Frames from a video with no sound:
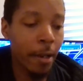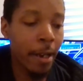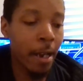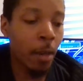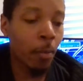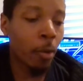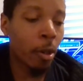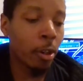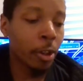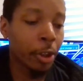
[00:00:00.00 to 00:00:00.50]

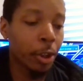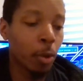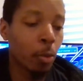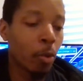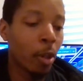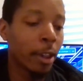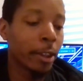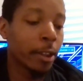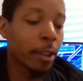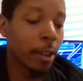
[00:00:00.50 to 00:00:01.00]
Now, Marsha
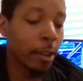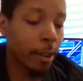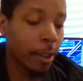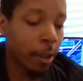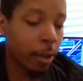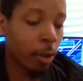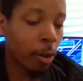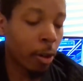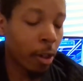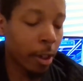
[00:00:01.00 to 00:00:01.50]
wasn't
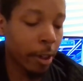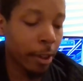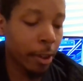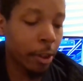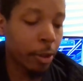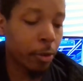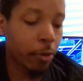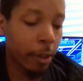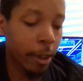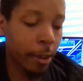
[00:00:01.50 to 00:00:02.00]
there talking
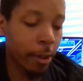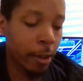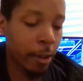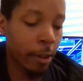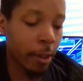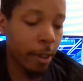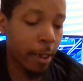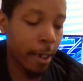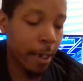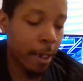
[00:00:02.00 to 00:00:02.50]
to
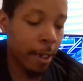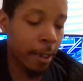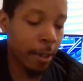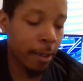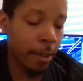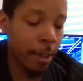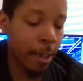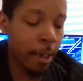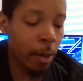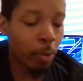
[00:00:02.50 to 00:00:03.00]
Trina,
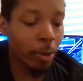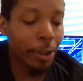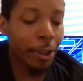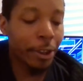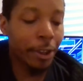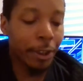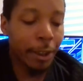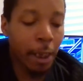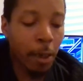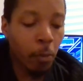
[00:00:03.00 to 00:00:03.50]
and it
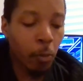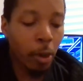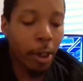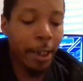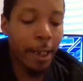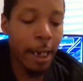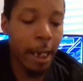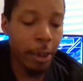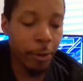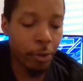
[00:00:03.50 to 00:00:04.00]
was
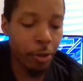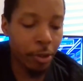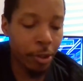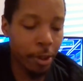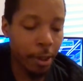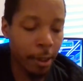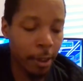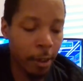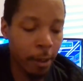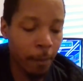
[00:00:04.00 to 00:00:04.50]
somewhat
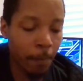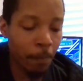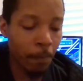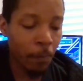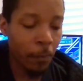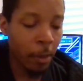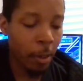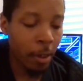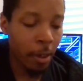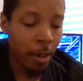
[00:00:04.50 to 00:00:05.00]
interesting.
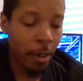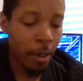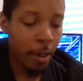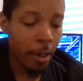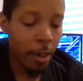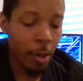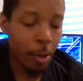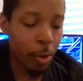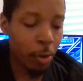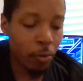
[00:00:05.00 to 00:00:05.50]

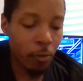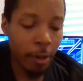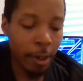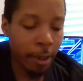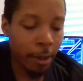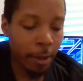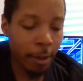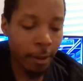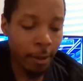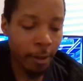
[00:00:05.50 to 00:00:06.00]

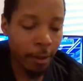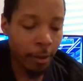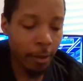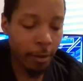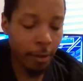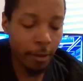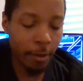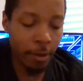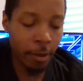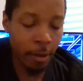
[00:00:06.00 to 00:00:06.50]

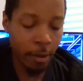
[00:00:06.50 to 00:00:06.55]
Trina,